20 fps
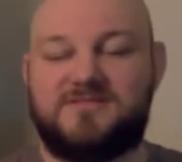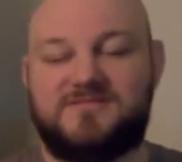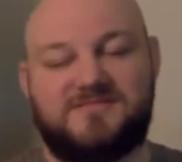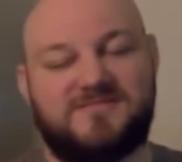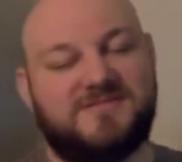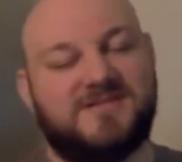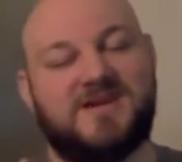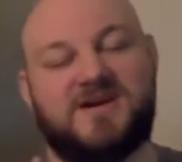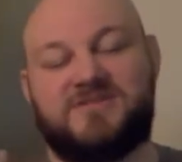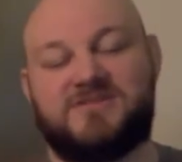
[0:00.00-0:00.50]

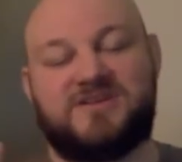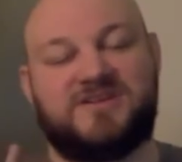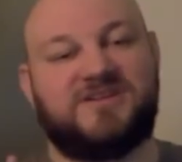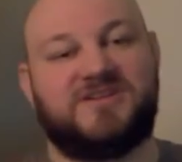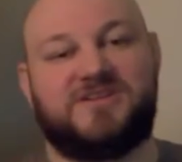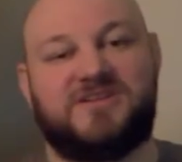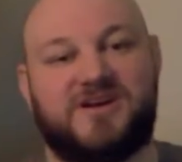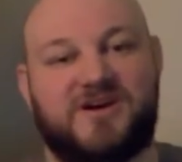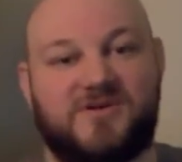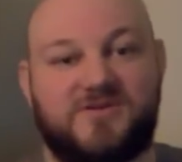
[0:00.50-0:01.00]
No.
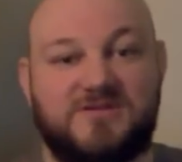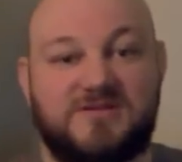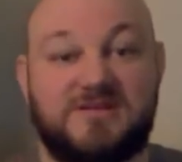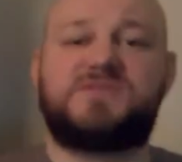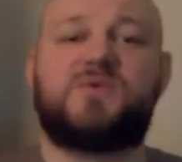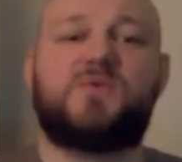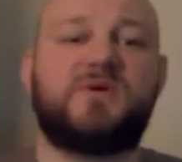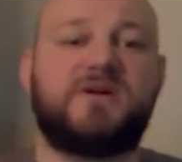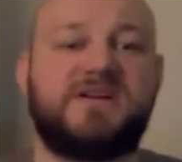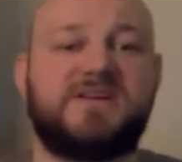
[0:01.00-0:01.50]
The
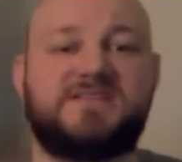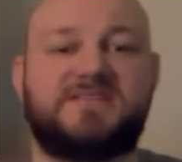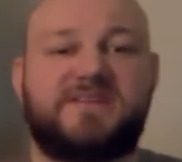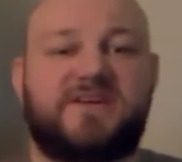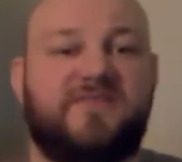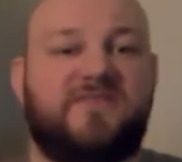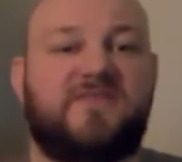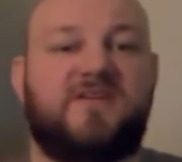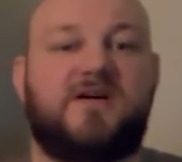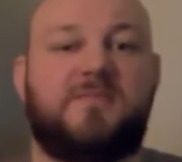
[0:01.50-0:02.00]
story is
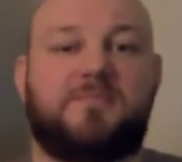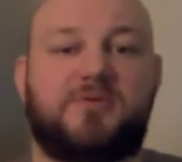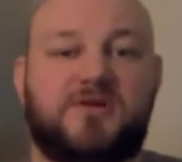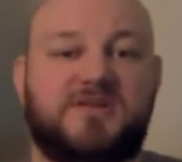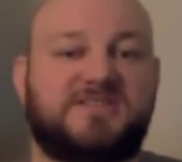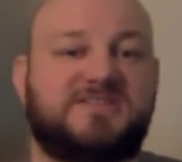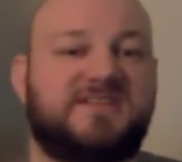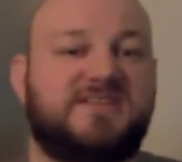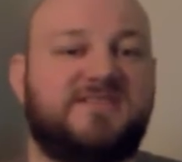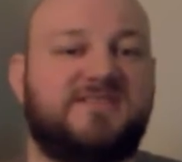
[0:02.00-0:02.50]
of a
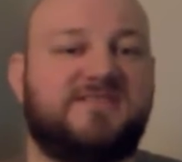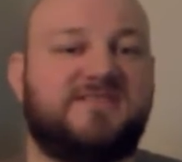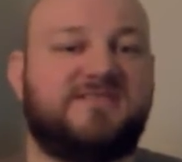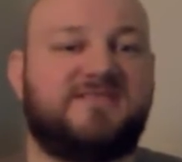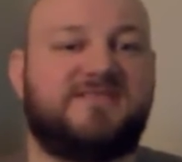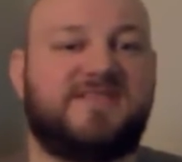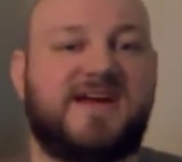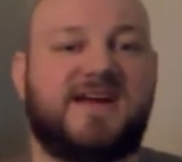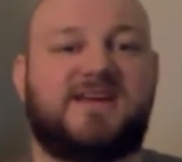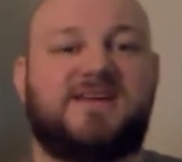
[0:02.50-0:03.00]
person
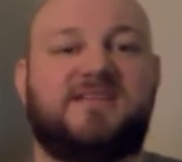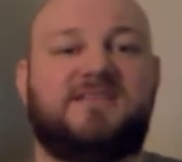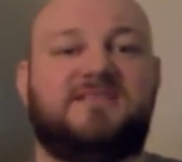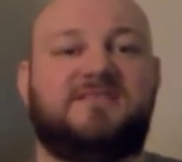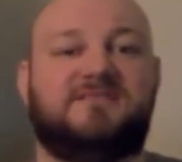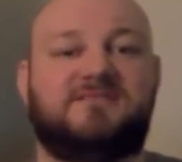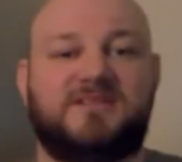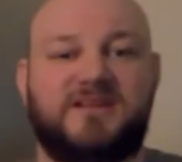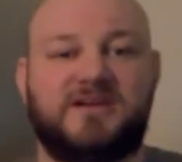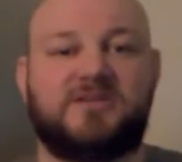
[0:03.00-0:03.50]
that
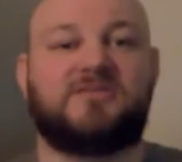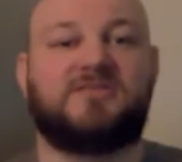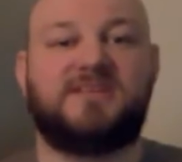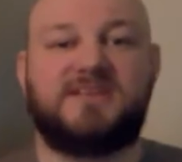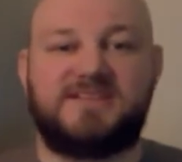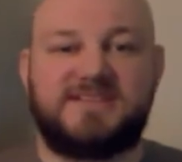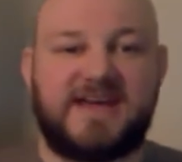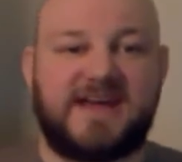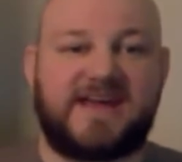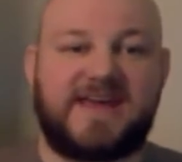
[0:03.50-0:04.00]
can
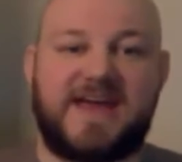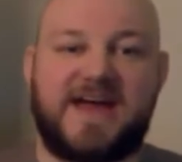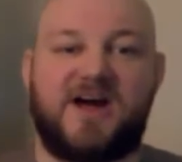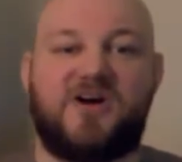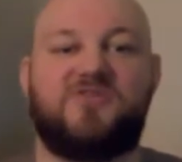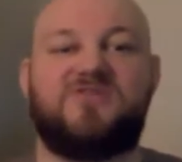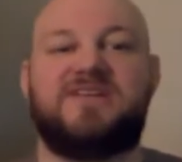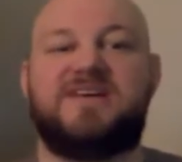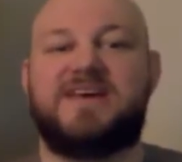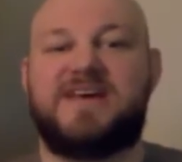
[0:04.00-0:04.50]
literally take
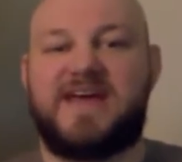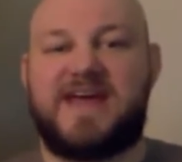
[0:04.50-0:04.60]
out